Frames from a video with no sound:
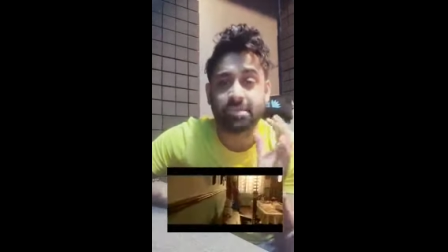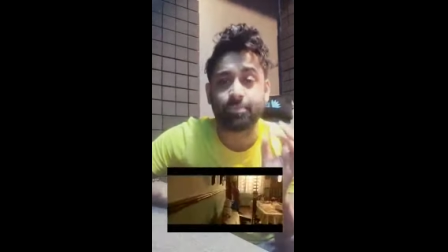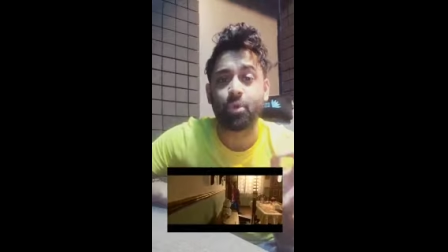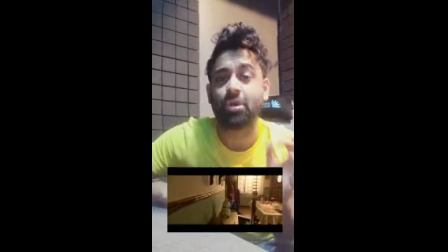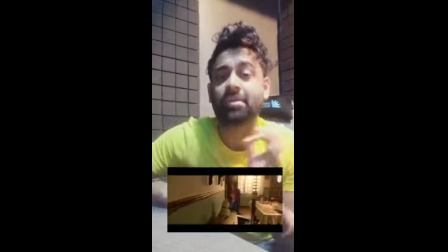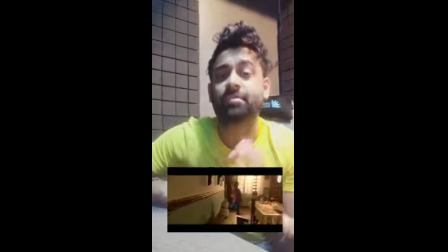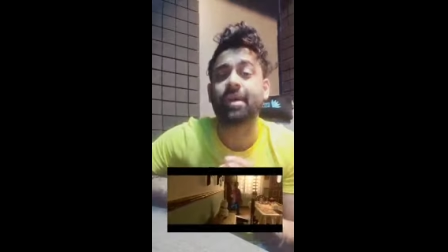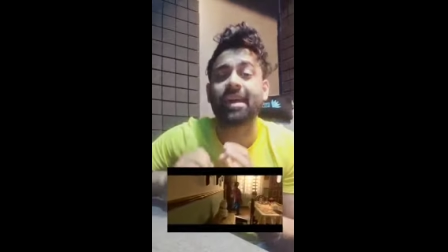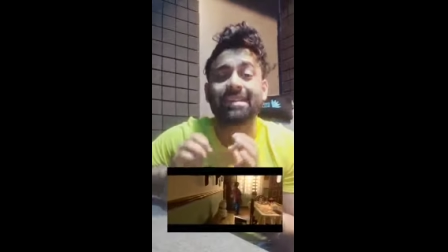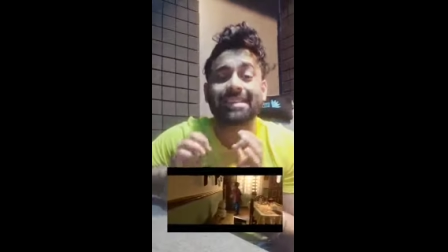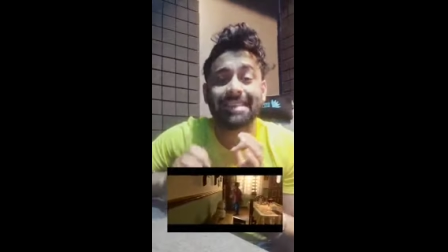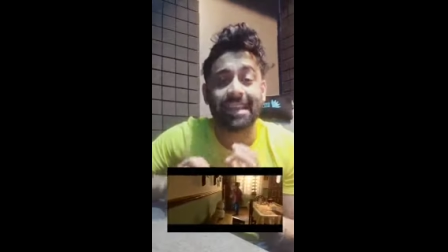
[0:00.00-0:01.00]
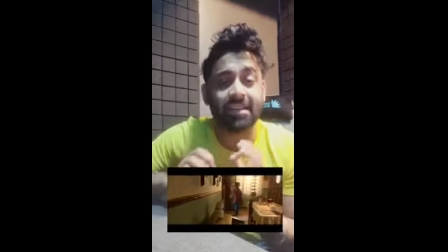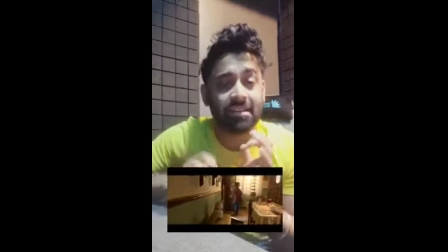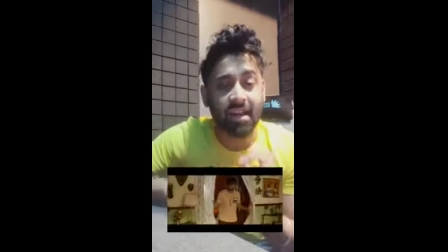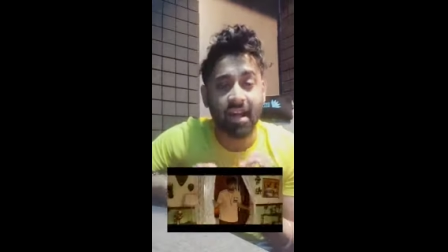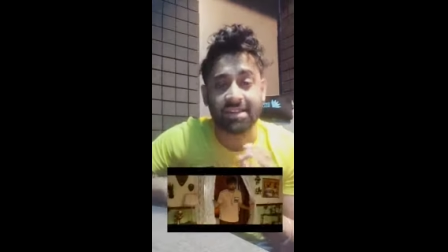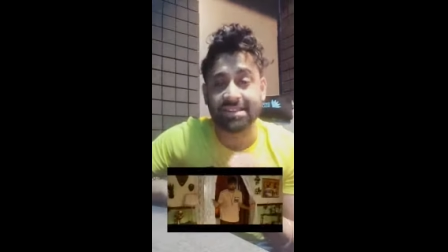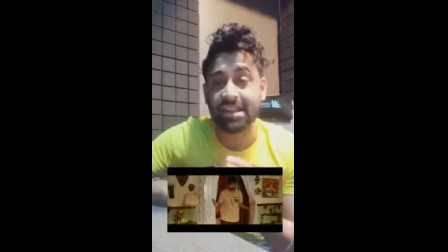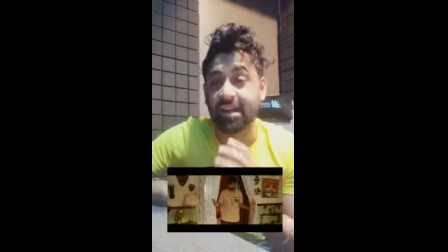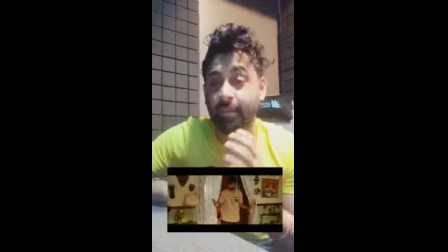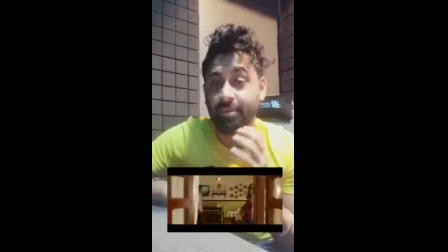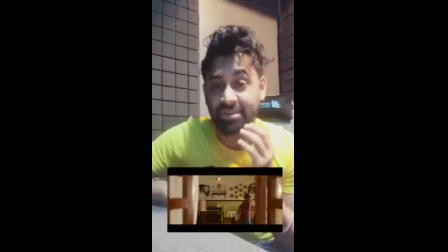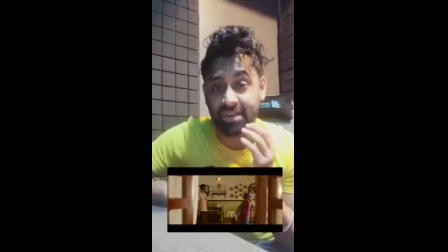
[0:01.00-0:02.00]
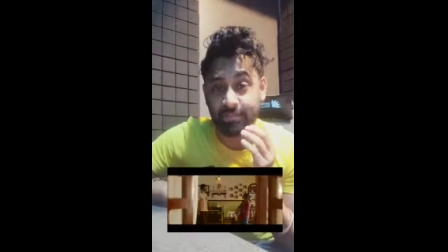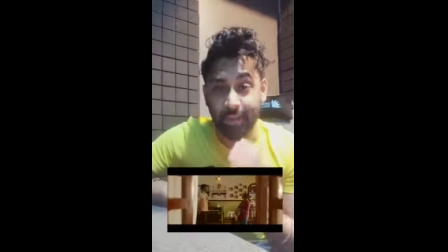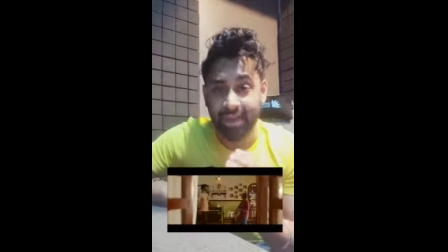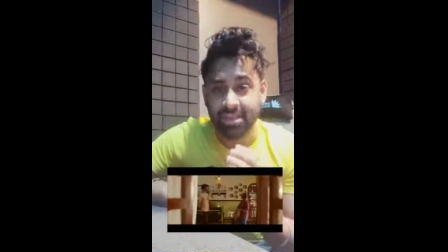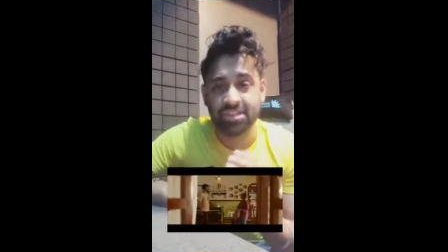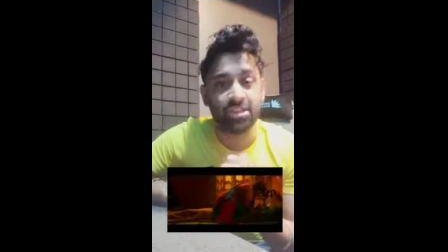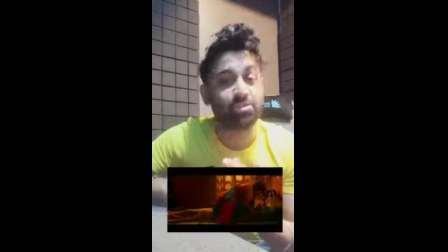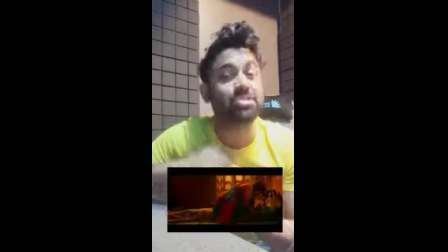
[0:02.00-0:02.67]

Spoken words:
supported by a stellar cast like Abhishek Banerjee,